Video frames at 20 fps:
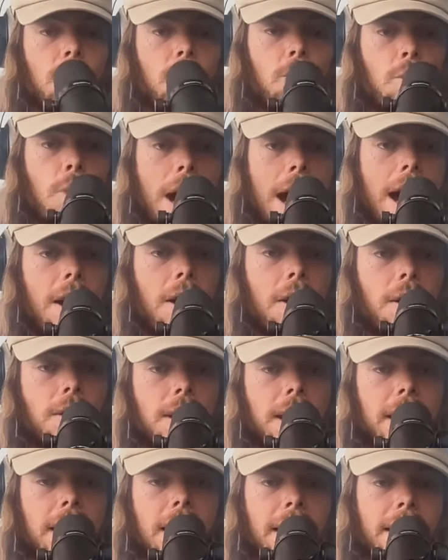
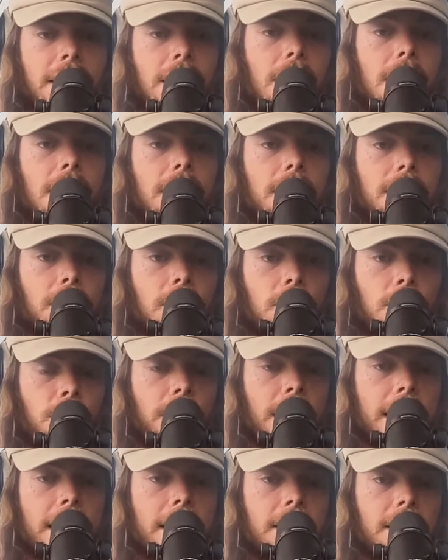wow, like I can't
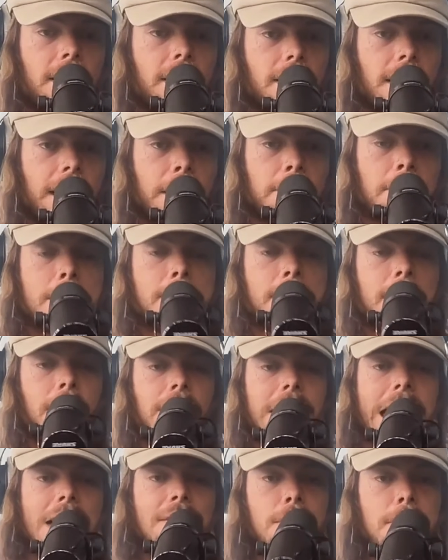create. Like maybe
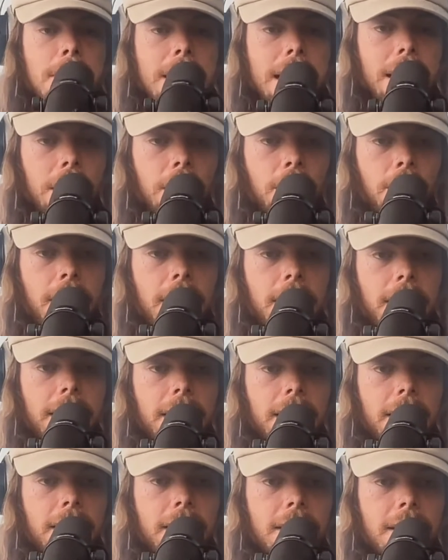I'll never be able to create
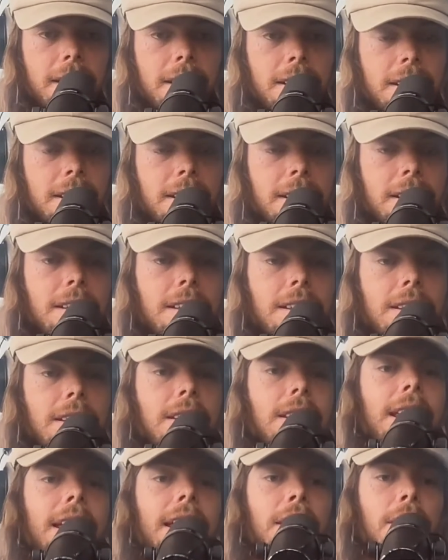again.
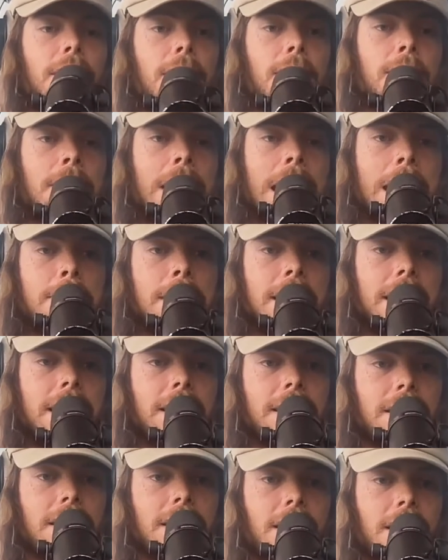Like
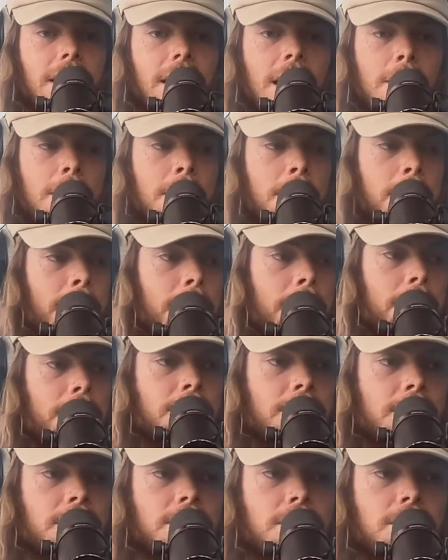maybe I'm a
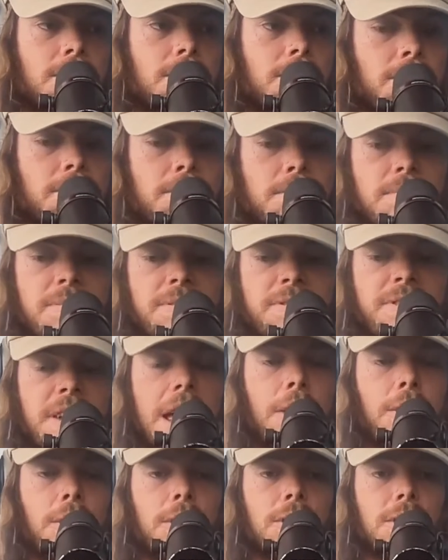
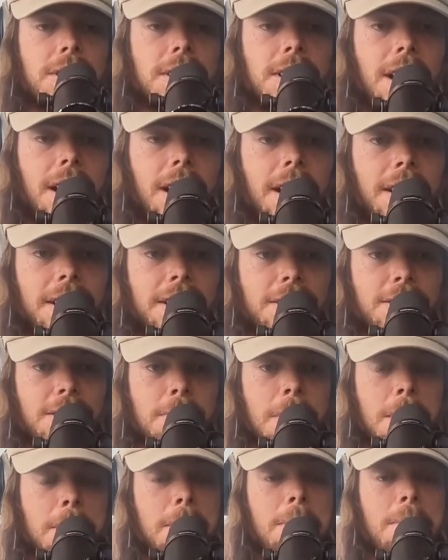failure as an
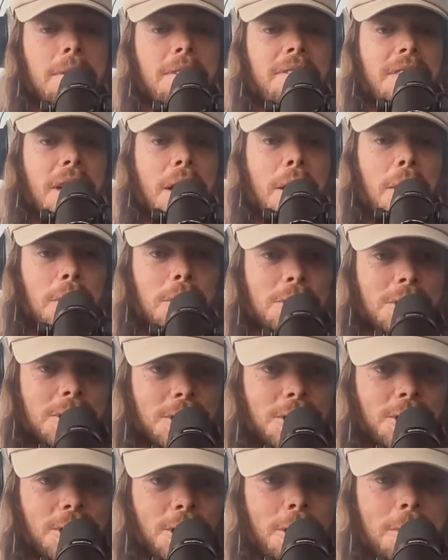artist. Maybe I'm a failure as
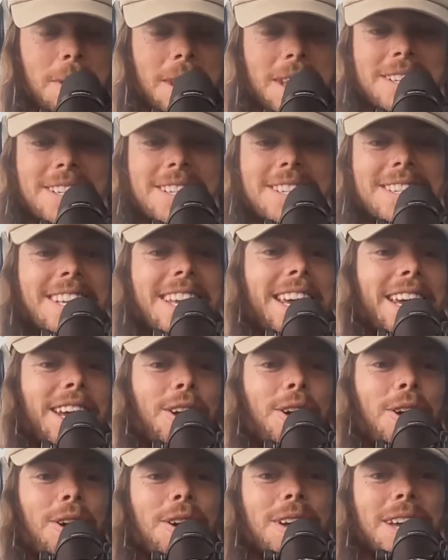a human. It's just like
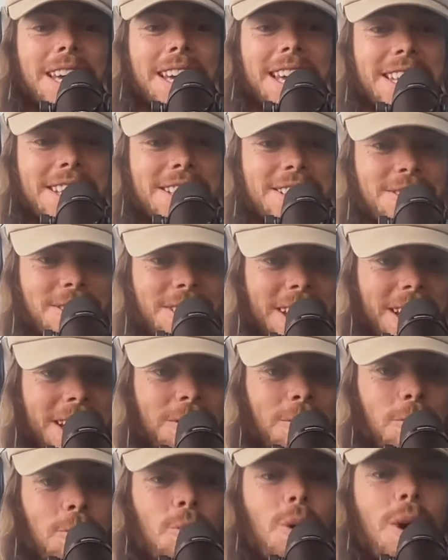it gets
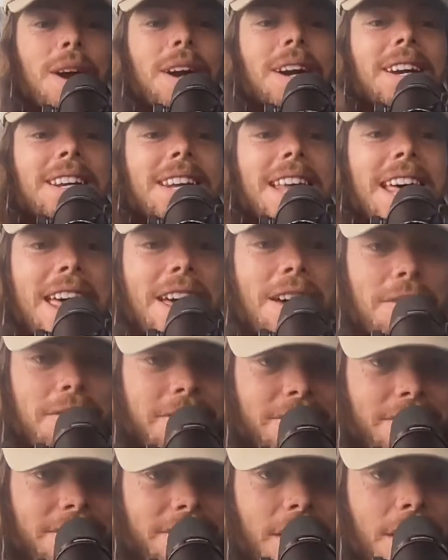like one layer
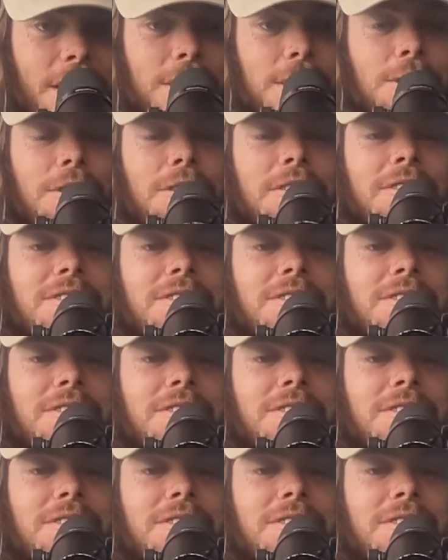further and